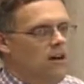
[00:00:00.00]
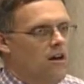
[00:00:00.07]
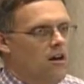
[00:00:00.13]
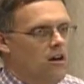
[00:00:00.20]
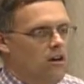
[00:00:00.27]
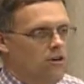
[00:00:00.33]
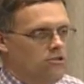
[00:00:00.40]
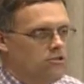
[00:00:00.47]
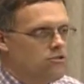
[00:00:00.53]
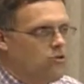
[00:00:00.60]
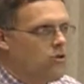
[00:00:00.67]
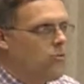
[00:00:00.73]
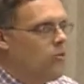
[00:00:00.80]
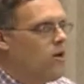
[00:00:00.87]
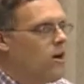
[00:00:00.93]
our
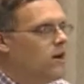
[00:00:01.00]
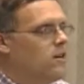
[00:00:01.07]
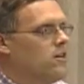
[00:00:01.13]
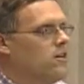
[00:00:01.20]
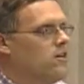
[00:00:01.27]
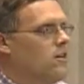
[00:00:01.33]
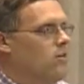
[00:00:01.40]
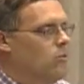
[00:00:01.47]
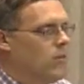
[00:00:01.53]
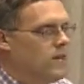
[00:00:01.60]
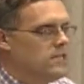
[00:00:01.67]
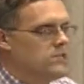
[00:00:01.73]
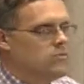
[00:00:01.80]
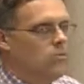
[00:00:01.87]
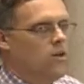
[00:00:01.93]
stormwater, our
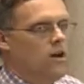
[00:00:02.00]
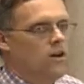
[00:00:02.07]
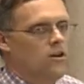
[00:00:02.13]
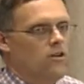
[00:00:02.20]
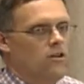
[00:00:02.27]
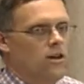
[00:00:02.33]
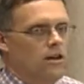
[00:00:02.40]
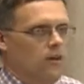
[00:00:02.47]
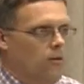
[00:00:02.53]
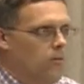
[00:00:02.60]
wastewater, and our